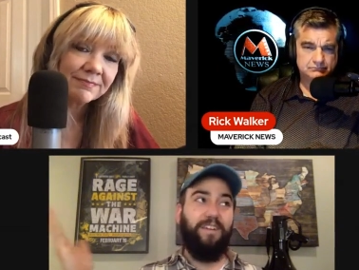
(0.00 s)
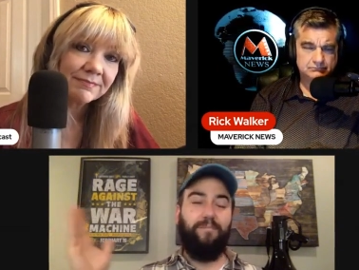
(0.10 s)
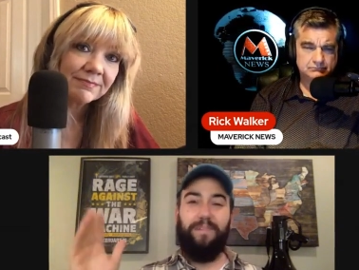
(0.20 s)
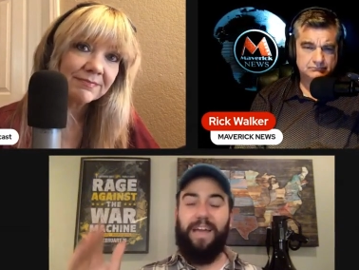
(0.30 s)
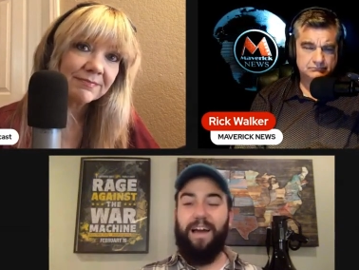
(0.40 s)

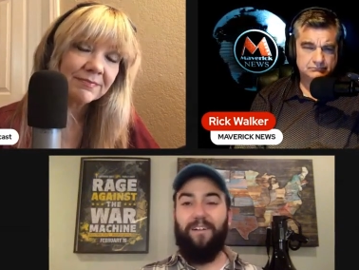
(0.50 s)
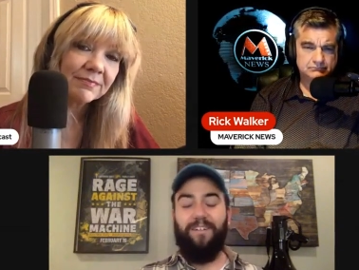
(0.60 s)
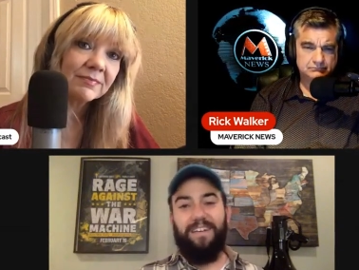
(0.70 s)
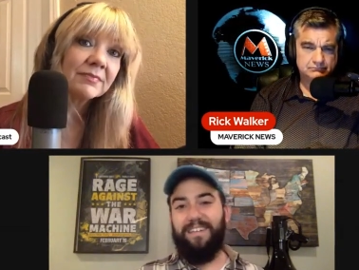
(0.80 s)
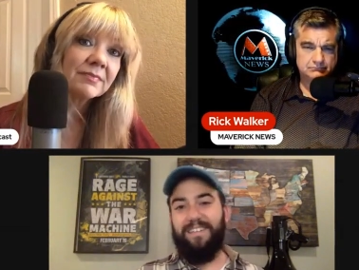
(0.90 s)
Speaker 1: look at him
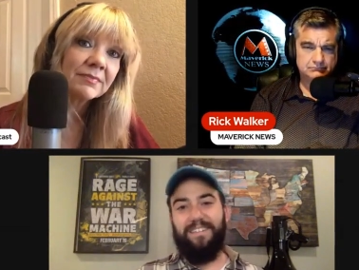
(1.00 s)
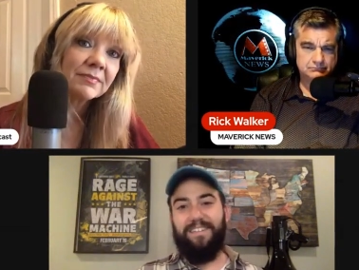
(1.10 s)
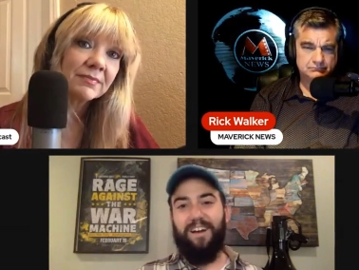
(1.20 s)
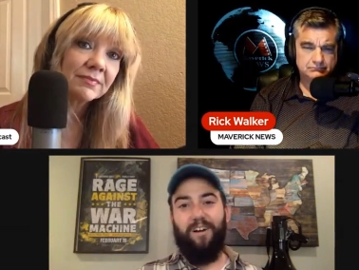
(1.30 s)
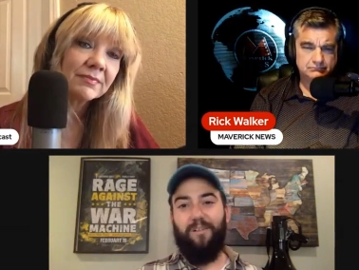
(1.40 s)
now.
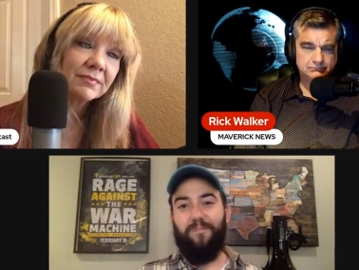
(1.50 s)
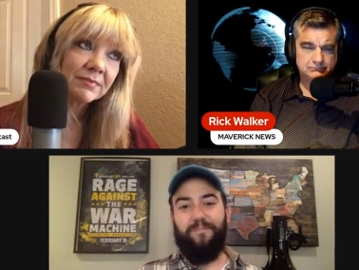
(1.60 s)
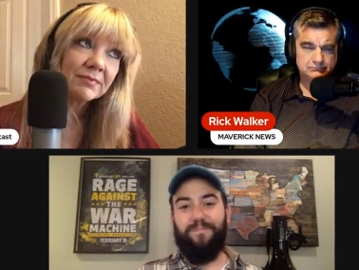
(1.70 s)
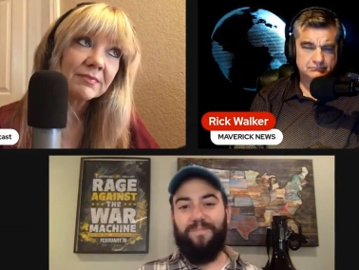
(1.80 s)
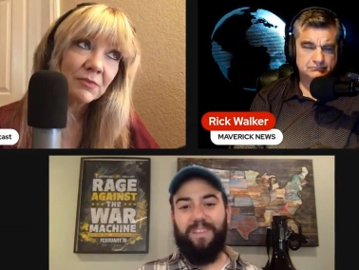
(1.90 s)
So
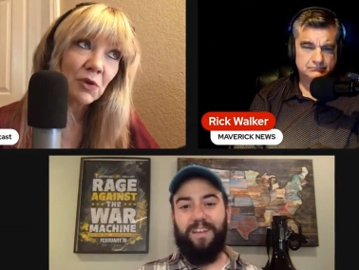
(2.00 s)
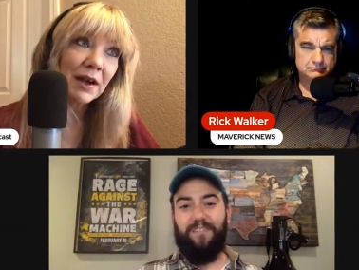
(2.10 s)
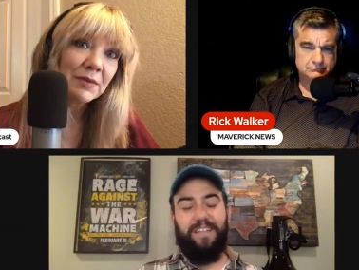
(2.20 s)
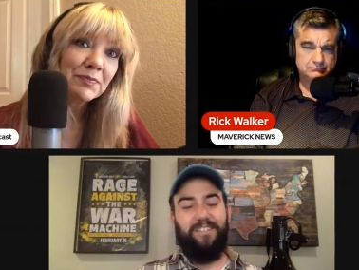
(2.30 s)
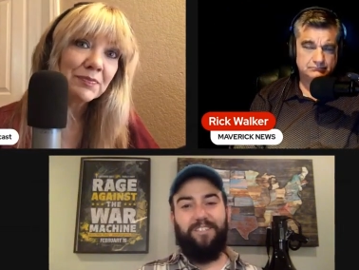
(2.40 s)
Right. You
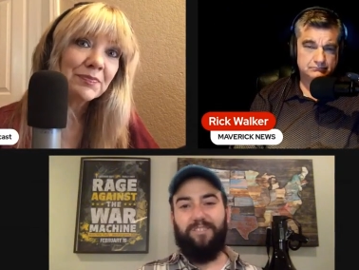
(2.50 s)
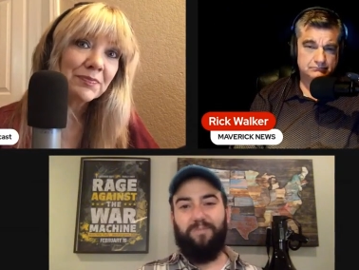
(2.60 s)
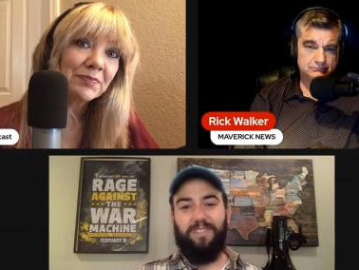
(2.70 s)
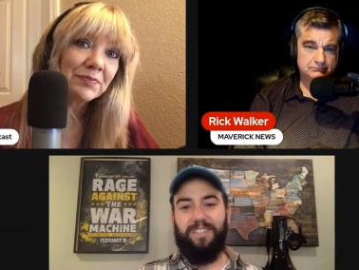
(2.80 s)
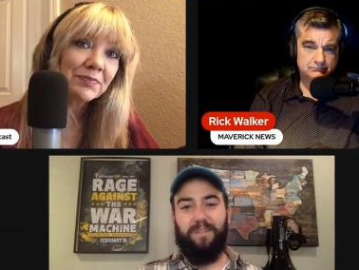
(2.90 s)
know, that's
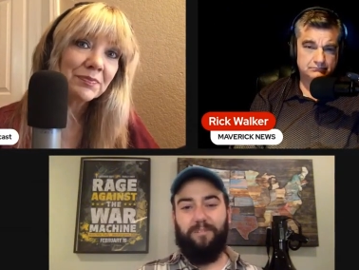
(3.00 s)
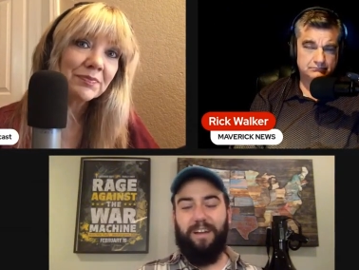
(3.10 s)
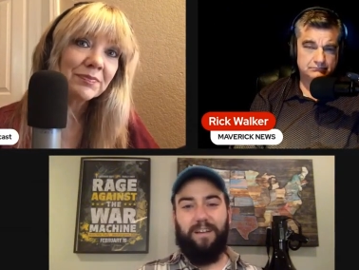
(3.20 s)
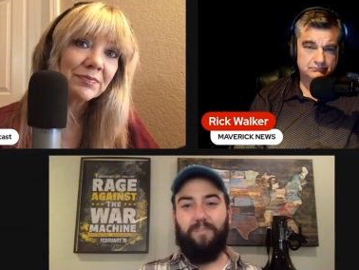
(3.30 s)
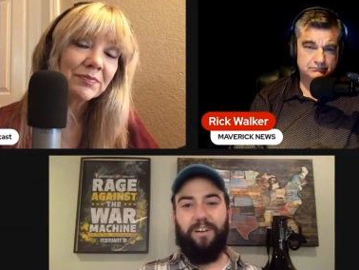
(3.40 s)
just what the
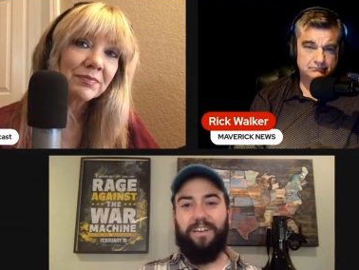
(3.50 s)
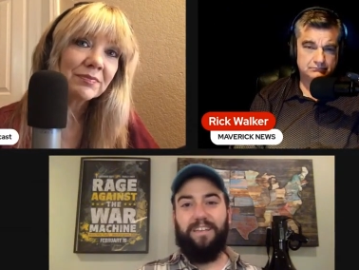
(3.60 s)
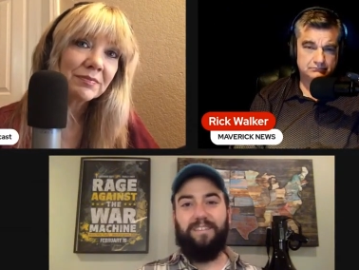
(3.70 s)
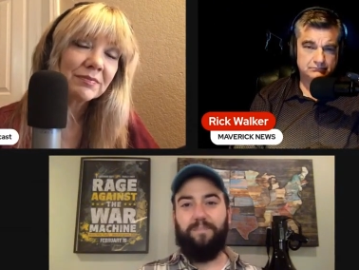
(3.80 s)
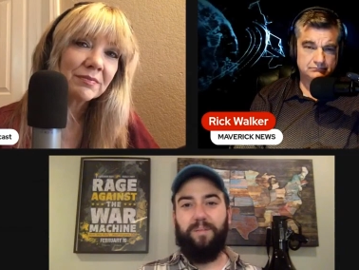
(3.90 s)
Democratic Party
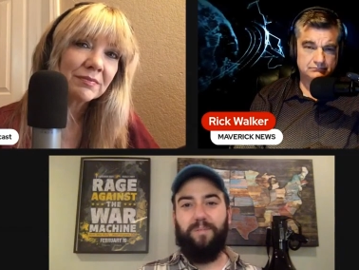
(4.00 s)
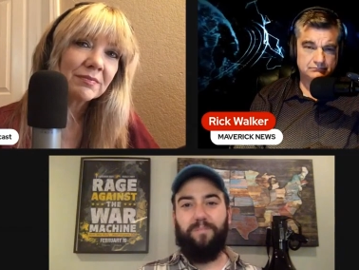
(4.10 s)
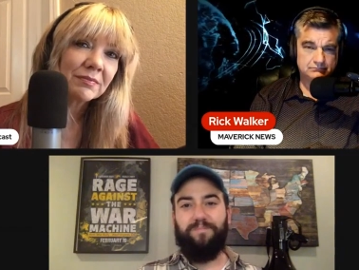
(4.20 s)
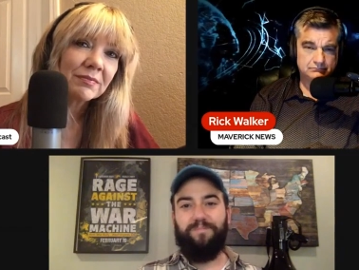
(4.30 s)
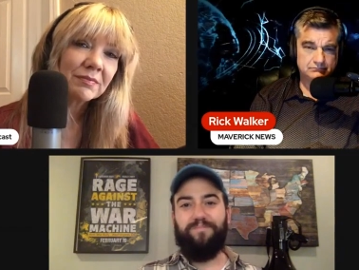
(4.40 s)
does to
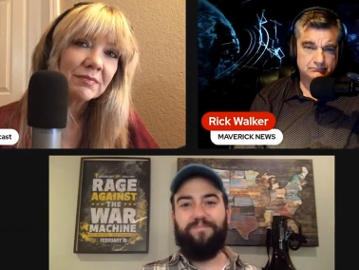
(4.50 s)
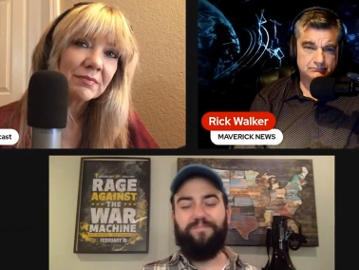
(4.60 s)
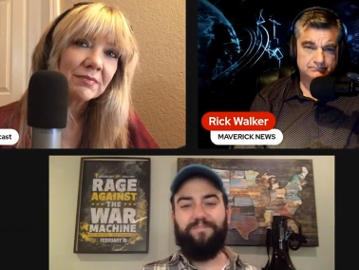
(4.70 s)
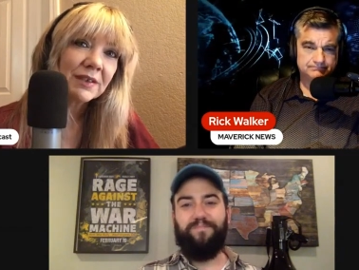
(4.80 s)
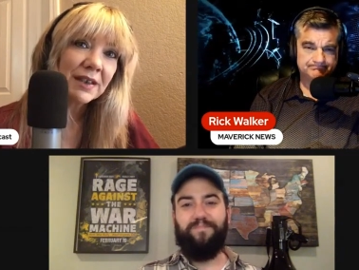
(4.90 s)
people.
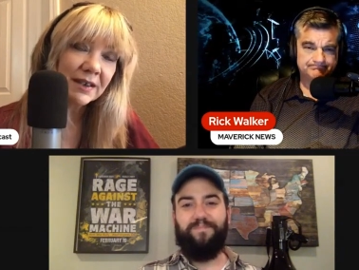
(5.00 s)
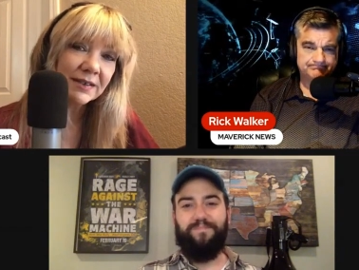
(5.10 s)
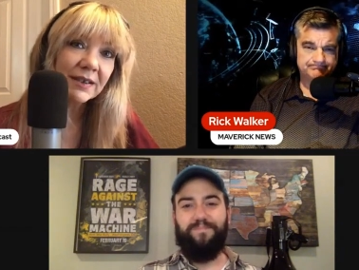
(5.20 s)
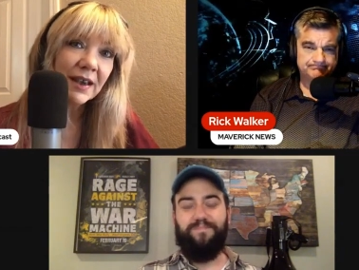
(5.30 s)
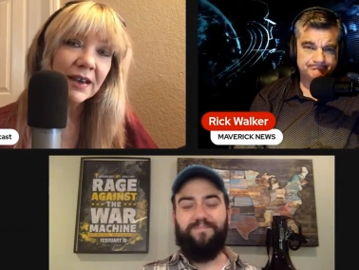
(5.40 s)

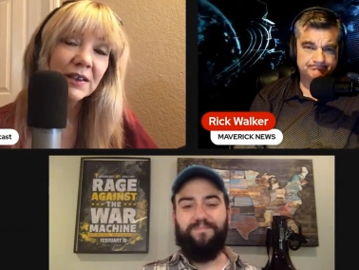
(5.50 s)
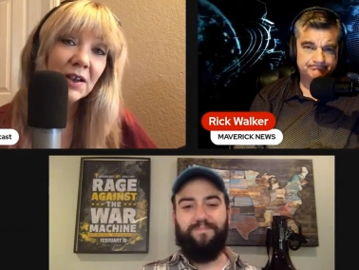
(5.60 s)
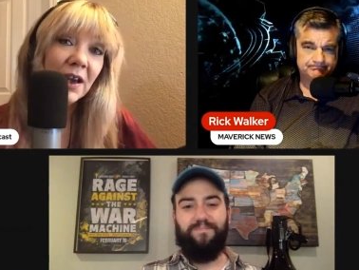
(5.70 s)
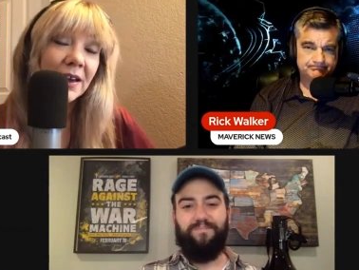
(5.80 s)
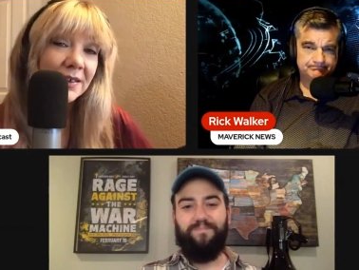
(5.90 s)
Speaker 2: Yes.
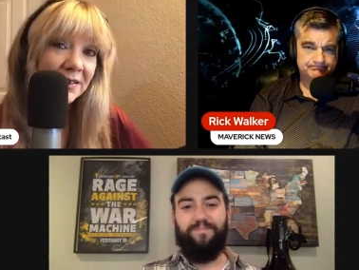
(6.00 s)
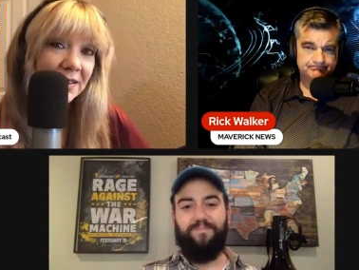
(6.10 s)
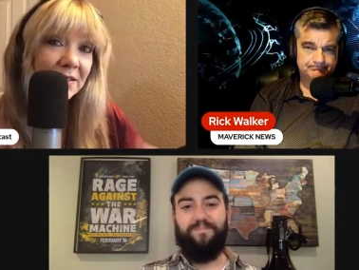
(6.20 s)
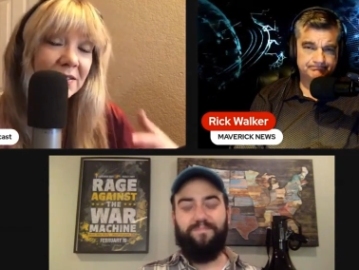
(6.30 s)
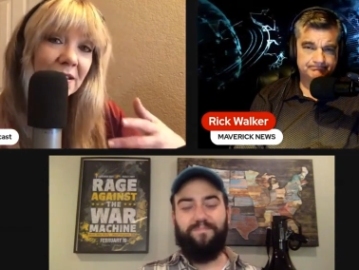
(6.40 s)
And
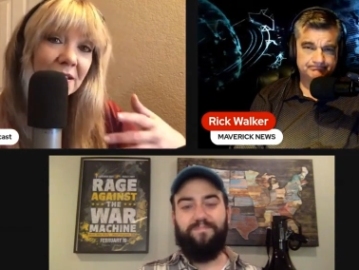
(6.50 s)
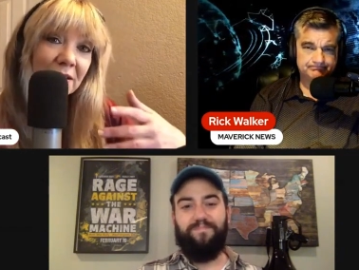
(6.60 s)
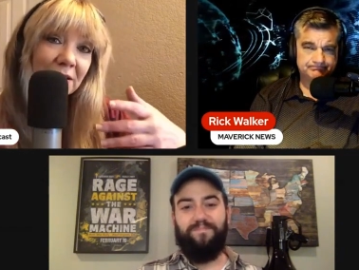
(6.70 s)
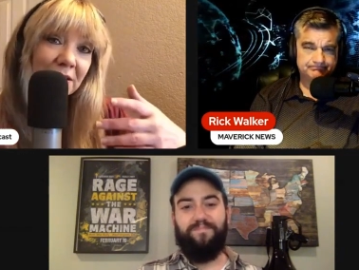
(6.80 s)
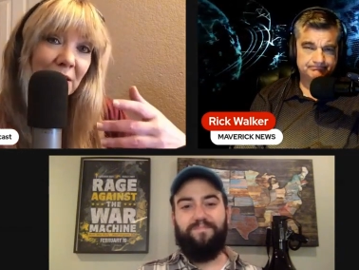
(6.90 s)
since,
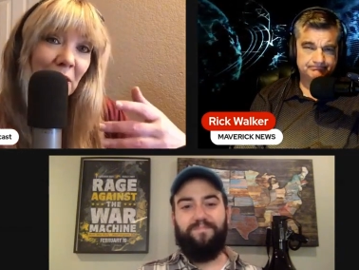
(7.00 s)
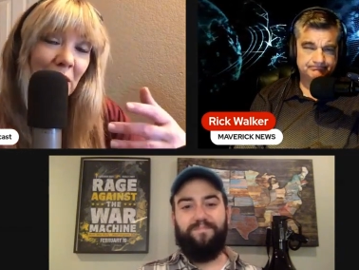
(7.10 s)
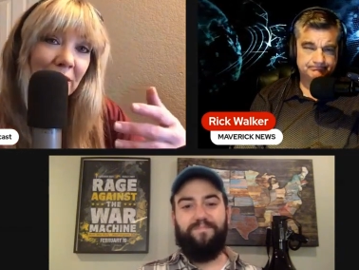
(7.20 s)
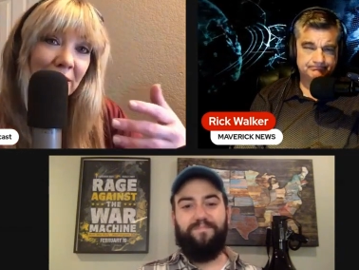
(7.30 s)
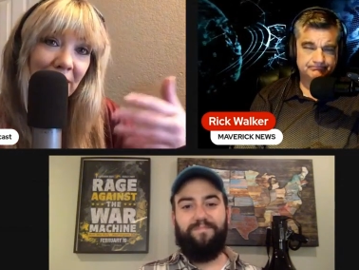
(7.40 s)
you know,
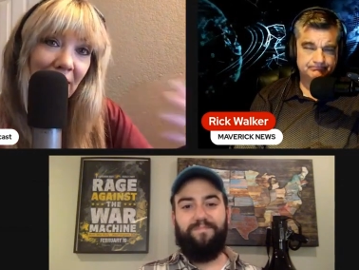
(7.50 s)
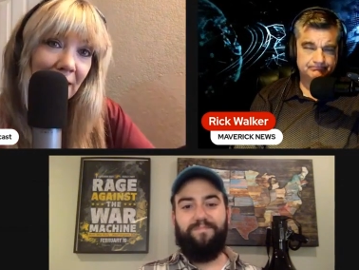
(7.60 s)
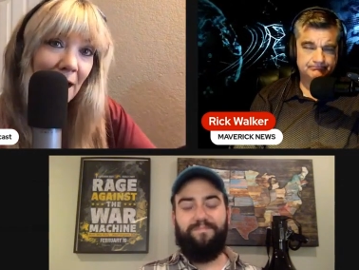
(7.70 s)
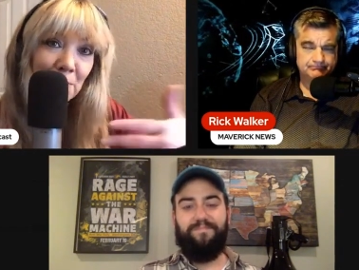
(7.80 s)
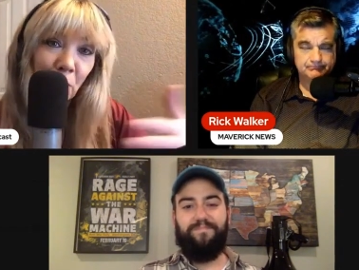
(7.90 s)

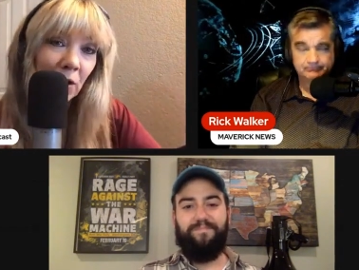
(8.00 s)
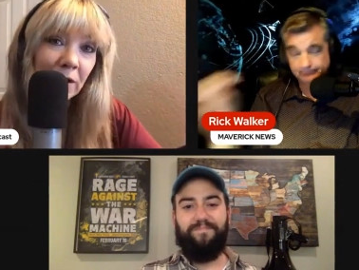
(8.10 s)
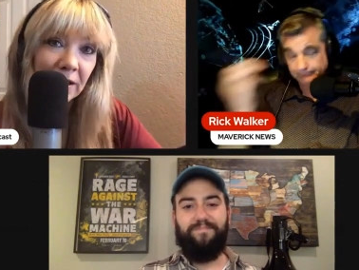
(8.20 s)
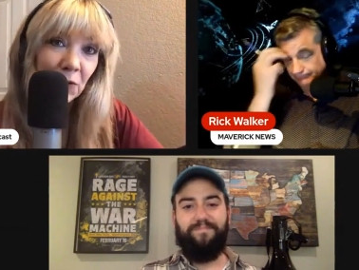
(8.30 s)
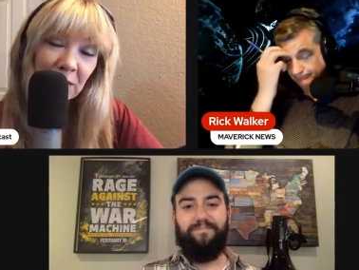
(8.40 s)
I'm
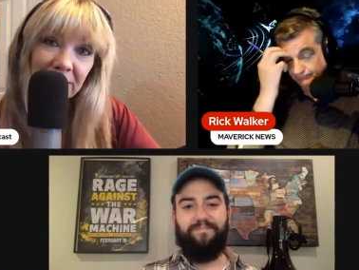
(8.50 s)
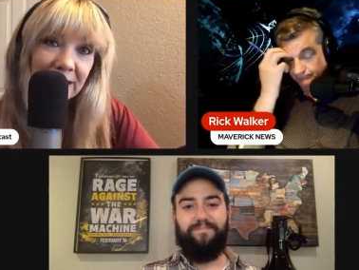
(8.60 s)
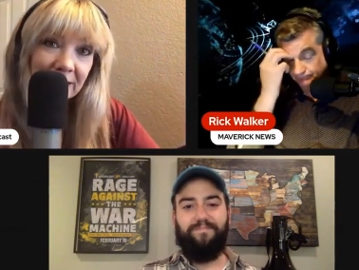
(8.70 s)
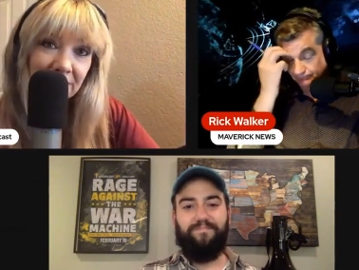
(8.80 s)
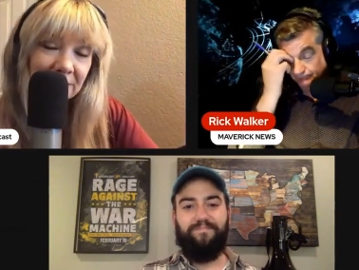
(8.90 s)
working with
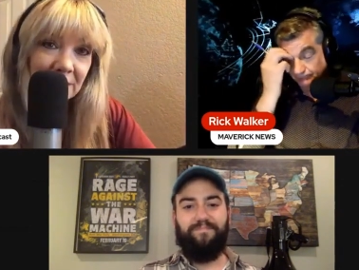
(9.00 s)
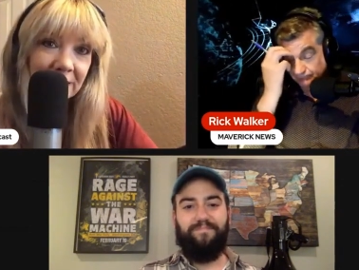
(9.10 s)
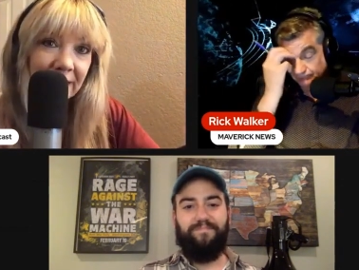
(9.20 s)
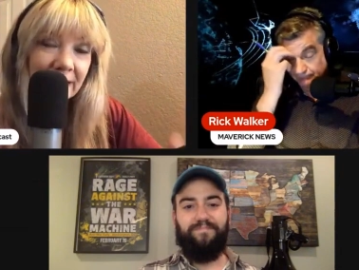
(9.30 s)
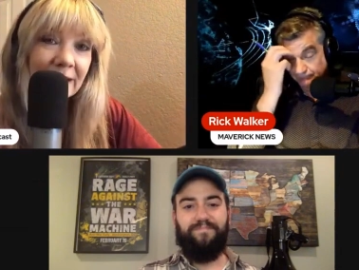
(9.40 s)

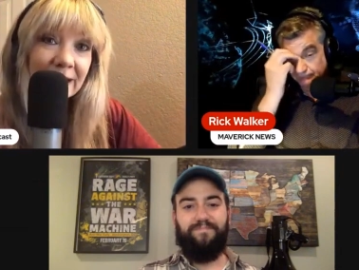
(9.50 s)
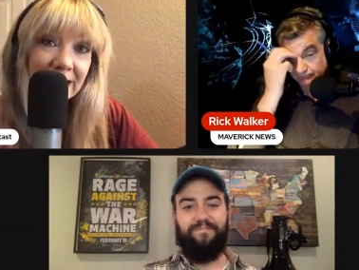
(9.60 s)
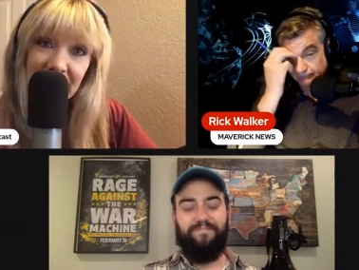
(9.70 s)
the Kennedy